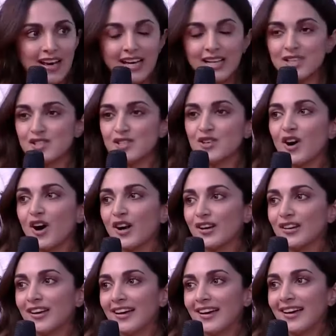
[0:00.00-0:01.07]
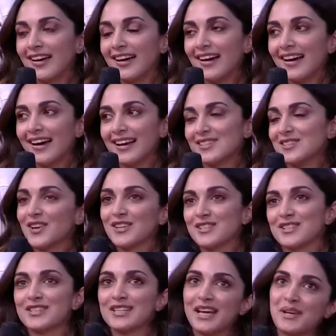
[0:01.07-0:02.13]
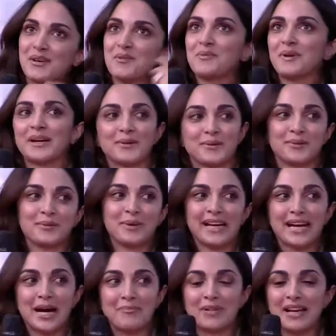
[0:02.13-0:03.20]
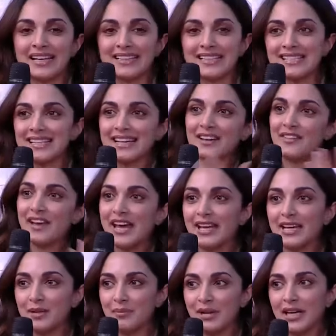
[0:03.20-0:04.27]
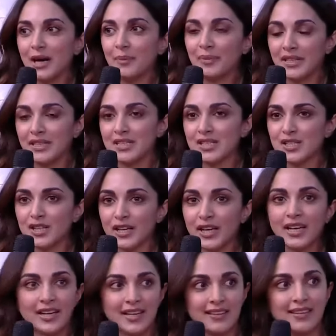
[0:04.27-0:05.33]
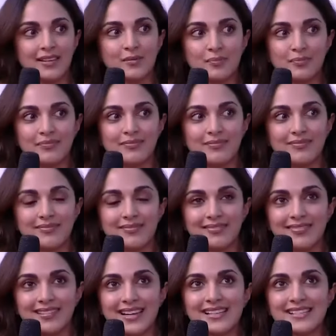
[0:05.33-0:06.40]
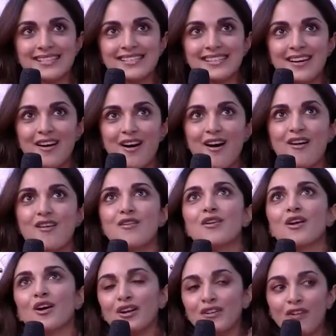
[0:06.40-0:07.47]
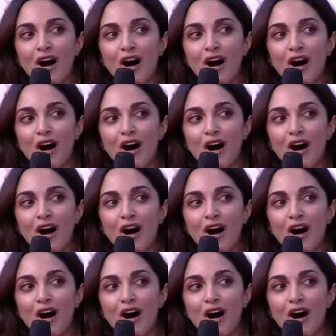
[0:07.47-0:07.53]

It's not just like you wake up like this and have hair and makeup and it's great. I think there's a lot of